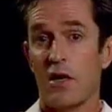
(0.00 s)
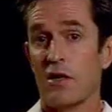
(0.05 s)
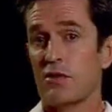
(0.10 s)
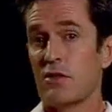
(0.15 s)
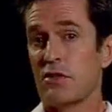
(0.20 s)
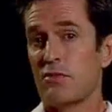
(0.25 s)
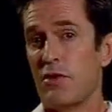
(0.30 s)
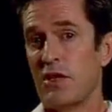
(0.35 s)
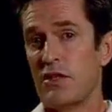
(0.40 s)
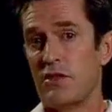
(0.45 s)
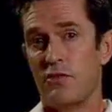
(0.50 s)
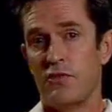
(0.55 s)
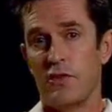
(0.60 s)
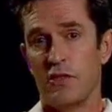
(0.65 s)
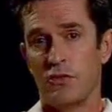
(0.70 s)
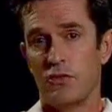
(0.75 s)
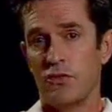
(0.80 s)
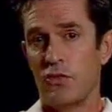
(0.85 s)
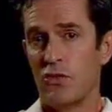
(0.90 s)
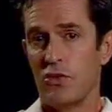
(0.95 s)
Darkness made you
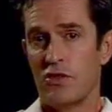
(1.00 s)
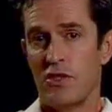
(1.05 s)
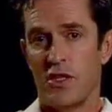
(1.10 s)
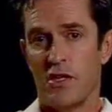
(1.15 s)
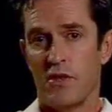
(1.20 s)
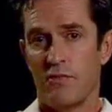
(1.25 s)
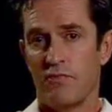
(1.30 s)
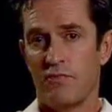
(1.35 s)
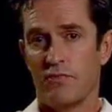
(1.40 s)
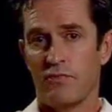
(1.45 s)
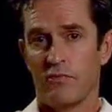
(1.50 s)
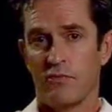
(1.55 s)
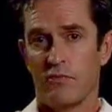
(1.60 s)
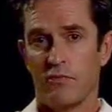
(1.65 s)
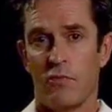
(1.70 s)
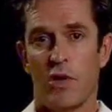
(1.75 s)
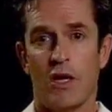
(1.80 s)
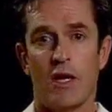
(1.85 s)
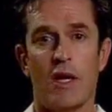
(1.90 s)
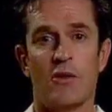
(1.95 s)
feel naughty,
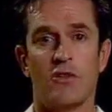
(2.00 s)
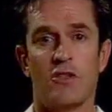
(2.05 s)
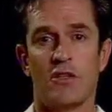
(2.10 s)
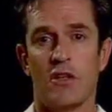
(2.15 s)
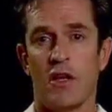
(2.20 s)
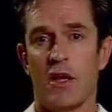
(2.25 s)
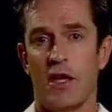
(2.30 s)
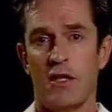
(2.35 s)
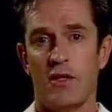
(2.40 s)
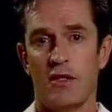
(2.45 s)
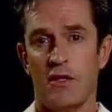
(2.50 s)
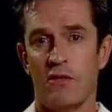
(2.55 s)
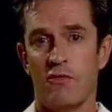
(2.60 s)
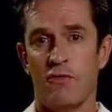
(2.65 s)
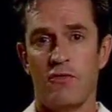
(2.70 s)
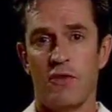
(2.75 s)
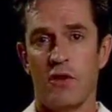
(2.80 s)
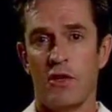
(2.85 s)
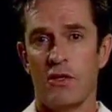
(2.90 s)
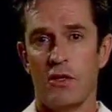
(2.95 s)
while outside the
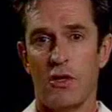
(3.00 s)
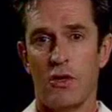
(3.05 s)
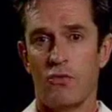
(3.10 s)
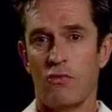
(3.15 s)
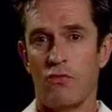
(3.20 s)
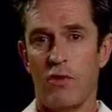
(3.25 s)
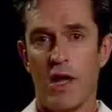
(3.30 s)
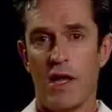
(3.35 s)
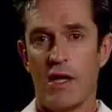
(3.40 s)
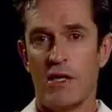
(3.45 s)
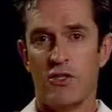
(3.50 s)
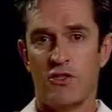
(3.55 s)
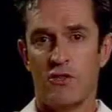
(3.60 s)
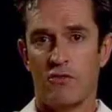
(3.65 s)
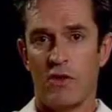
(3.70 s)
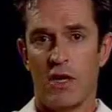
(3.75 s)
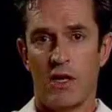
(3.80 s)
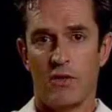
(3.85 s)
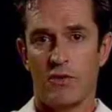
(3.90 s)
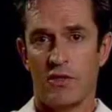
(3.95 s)
inferno
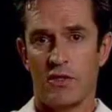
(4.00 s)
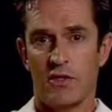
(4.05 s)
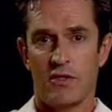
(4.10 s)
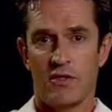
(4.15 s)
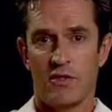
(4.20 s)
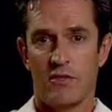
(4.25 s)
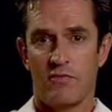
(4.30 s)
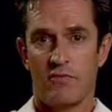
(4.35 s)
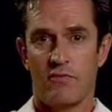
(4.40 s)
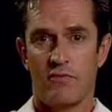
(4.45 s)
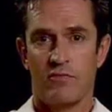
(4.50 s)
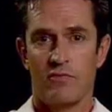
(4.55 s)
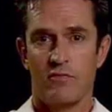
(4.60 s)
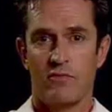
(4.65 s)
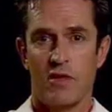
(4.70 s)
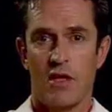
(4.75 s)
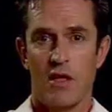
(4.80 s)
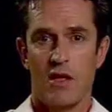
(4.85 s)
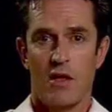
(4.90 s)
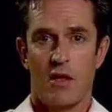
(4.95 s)
raged around us.
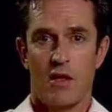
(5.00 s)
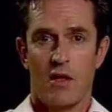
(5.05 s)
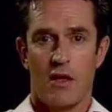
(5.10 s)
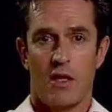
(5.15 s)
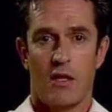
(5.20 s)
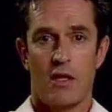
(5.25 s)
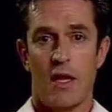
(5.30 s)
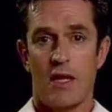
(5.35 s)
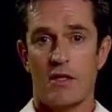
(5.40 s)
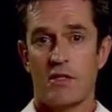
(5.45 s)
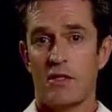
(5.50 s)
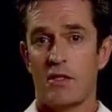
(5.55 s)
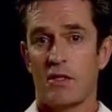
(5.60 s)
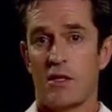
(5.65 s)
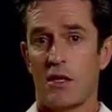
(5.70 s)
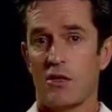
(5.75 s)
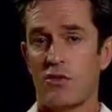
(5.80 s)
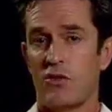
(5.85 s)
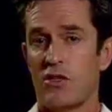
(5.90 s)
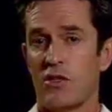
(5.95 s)
Alas, in
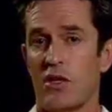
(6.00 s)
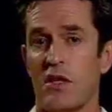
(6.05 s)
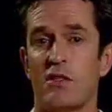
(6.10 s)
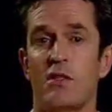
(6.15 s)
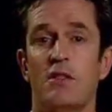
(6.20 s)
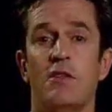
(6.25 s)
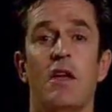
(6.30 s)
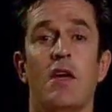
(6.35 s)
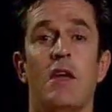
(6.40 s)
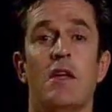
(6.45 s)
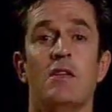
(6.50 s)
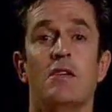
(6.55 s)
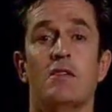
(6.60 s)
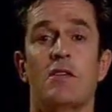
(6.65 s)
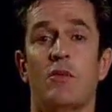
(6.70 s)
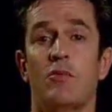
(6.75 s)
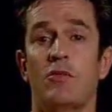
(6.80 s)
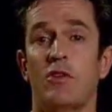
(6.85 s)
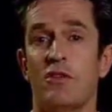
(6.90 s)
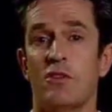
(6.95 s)
the countryside today,
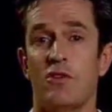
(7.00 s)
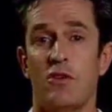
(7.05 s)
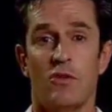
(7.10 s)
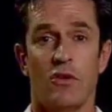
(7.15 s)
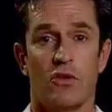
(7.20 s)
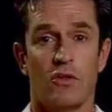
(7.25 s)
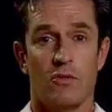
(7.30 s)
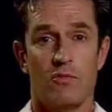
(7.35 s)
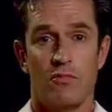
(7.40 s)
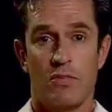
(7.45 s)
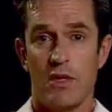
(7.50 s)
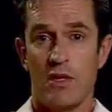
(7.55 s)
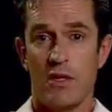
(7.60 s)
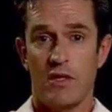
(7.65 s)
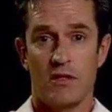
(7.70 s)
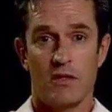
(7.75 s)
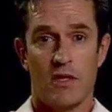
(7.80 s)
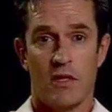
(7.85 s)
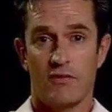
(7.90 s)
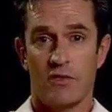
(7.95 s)
stubble is no longer
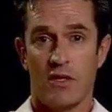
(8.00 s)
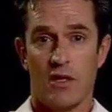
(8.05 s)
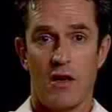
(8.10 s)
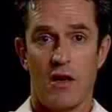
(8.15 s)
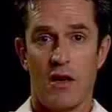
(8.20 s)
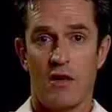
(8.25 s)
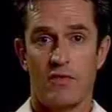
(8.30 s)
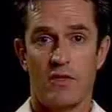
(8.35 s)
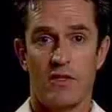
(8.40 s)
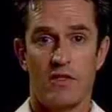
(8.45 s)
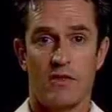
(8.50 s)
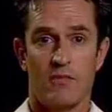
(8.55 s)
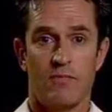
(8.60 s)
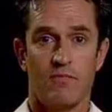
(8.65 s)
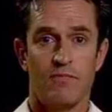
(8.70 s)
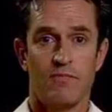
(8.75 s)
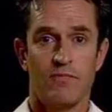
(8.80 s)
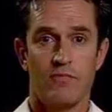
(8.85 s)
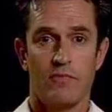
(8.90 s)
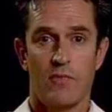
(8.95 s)
burned after
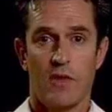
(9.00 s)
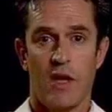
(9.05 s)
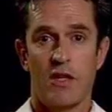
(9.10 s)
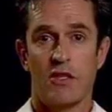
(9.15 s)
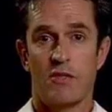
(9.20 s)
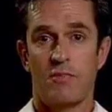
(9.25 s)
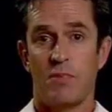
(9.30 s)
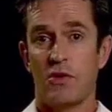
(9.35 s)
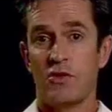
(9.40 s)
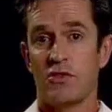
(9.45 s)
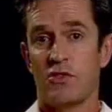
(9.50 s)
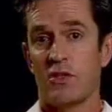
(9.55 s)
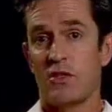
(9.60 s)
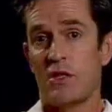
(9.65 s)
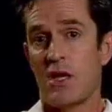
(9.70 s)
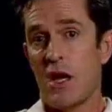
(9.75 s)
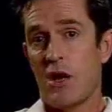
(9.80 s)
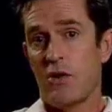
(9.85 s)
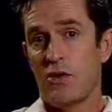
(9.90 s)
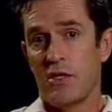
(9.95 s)
harvest. I suppose
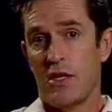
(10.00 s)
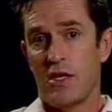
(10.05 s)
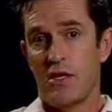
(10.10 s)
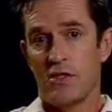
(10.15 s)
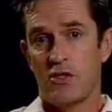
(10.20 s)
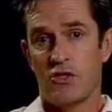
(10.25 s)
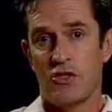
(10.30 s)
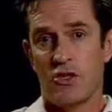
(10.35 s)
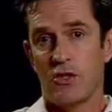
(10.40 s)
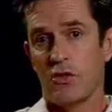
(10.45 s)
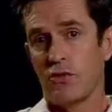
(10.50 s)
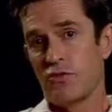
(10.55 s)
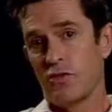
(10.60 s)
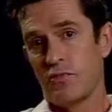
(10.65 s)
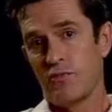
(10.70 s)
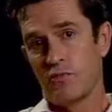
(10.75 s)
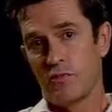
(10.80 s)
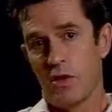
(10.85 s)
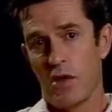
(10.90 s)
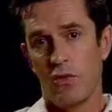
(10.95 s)
that nowadays
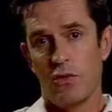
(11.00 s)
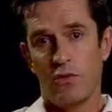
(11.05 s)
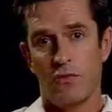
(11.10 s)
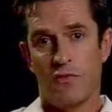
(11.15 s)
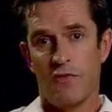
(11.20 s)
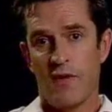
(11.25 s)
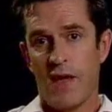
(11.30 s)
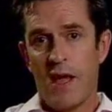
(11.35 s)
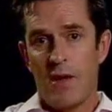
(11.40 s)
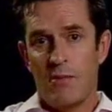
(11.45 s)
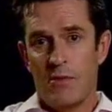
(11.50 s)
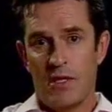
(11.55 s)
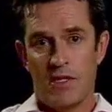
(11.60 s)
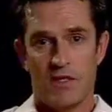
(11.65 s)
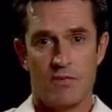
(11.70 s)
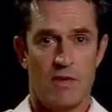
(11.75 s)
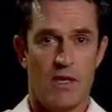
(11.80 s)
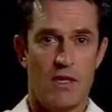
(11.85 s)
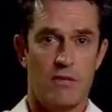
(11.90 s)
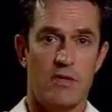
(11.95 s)
children, whole
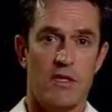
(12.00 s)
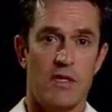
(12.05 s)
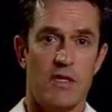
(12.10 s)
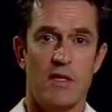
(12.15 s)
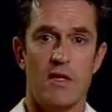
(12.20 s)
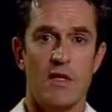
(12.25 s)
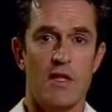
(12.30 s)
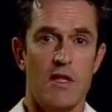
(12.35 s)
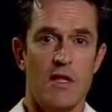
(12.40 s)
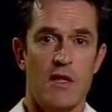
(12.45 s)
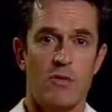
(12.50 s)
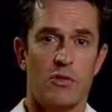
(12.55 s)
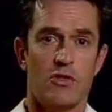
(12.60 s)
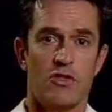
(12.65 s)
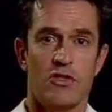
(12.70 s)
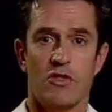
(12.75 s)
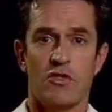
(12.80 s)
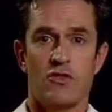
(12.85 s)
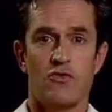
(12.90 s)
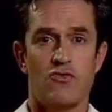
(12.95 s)
families maybe,
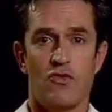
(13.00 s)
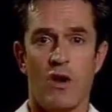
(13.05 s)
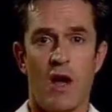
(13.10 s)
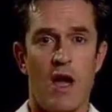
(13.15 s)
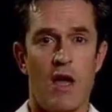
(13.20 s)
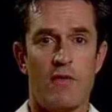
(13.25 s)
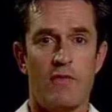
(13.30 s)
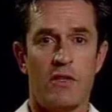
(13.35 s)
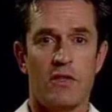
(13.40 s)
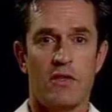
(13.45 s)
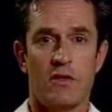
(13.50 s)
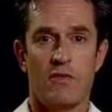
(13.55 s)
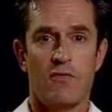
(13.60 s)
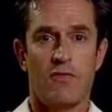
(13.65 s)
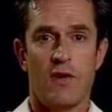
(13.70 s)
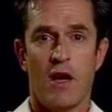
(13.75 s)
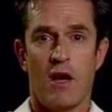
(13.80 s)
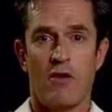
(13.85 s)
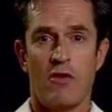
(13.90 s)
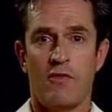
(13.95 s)
would just drive into
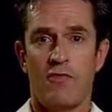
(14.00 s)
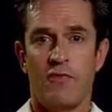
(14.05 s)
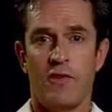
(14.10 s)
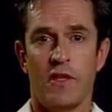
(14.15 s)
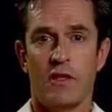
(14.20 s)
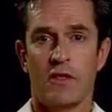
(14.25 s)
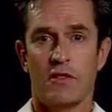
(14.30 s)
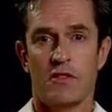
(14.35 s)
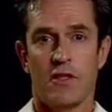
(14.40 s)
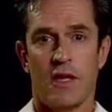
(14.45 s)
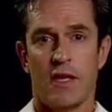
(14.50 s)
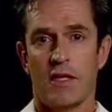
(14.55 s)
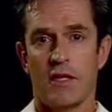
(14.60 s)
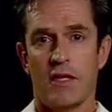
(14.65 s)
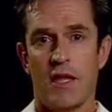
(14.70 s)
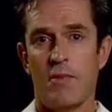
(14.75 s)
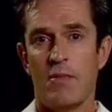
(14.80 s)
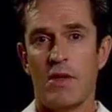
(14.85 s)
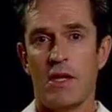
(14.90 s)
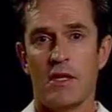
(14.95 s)
the fiery fields
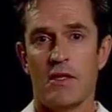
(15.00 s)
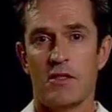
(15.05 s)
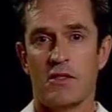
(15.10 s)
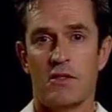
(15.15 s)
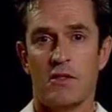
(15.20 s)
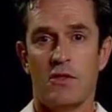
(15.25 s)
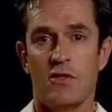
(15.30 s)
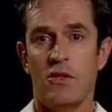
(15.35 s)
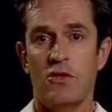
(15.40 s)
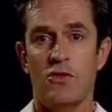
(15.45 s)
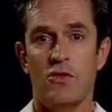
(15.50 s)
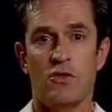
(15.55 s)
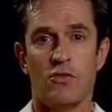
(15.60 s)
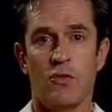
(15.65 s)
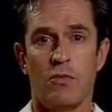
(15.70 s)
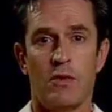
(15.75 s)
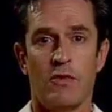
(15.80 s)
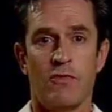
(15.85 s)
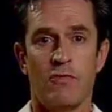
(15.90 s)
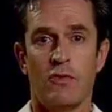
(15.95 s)
like lemmings, and the
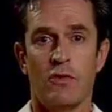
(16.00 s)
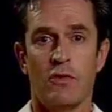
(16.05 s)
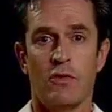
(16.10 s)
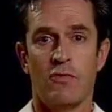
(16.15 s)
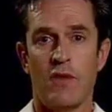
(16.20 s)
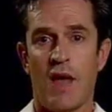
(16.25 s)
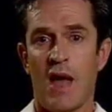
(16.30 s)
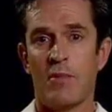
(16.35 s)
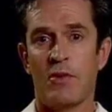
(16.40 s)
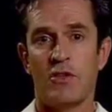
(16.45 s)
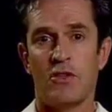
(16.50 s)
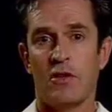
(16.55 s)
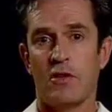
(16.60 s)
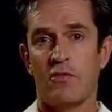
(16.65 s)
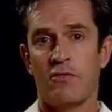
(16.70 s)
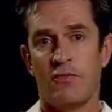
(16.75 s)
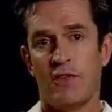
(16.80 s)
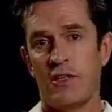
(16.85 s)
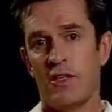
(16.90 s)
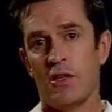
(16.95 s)
news would be full of
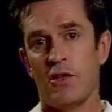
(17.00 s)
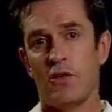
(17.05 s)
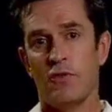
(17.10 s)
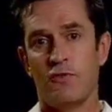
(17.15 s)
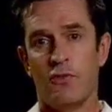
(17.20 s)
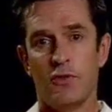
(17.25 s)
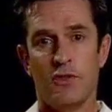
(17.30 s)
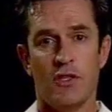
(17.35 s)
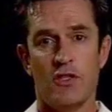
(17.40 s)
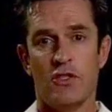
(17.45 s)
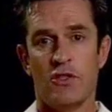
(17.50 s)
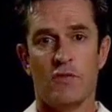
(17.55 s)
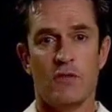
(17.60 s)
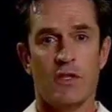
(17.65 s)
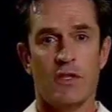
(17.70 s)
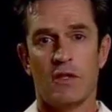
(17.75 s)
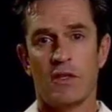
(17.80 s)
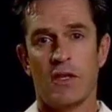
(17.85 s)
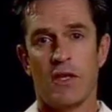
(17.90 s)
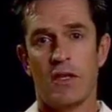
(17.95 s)
amateur video footage
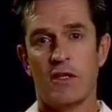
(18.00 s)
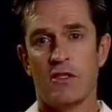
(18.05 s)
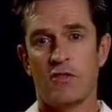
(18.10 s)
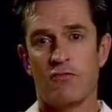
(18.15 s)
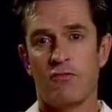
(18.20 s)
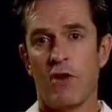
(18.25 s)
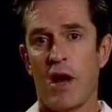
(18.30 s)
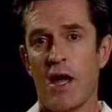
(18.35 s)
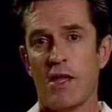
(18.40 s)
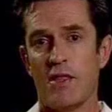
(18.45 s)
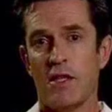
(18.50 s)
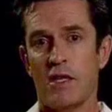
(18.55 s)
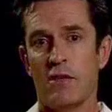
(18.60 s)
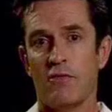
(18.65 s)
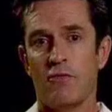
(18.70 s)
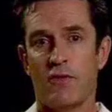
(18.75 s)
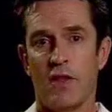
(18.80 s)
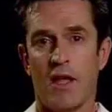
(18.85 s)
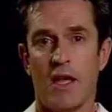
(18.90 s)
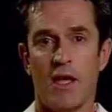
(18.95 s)
of little kids
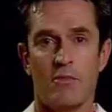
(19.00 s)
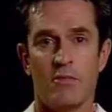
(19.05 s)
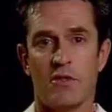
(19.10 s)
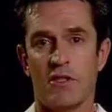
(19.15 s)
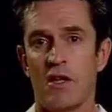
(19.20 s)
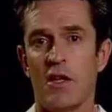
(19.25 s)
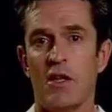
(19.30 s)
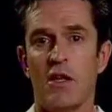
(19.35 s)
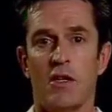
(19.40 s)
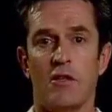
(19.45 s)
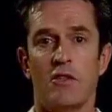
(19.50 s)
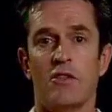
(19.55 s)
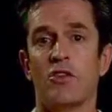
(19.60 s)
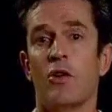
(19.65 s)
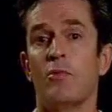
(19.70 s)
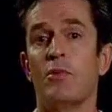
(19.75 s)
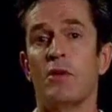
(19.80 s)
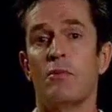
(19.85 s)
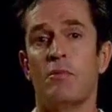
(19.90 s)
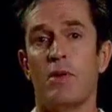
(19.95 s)
writhing in flames and
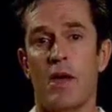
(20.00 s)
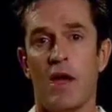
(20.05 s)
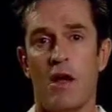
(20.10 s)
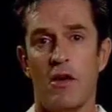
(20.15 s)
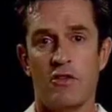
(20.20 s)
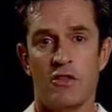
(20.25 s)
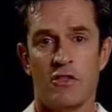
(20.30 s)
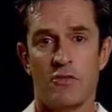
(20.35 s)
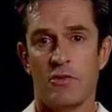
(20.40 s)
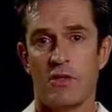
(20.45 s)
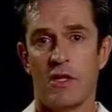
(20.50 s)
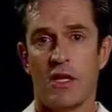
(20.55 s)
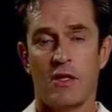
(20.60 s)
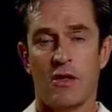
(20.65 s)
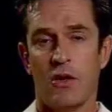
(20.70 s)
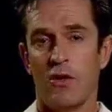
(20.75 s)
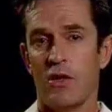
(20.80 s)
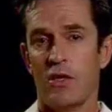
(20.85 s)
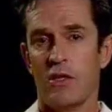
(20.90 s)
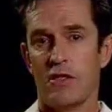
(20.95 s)
sobbing parents with
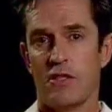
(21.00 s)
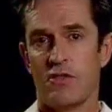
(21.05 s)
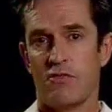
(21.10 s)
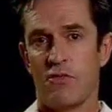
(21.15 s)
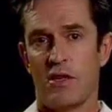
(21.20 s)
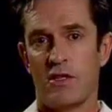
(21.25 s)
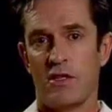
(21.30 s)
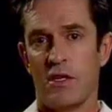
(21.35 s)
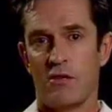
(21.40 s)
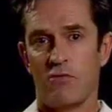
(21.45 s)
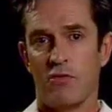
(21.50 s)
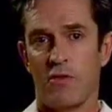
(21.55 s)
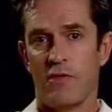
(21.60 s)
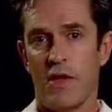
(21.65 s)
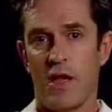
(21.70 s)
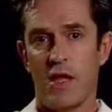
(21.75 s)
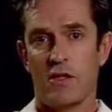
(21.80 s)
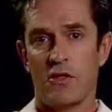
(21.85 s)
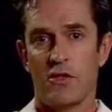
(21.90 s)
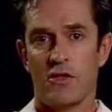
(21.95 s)
their lawyers threatening
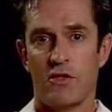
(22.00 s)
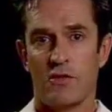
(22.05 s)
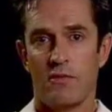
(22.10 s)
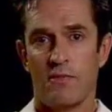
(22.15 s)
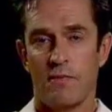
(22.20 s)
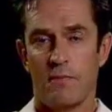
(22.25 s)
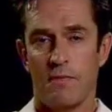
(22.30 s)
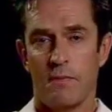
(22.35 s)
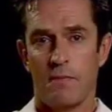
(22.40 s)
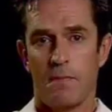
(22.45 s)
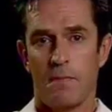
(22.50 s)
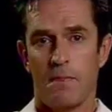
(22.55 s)
revenge.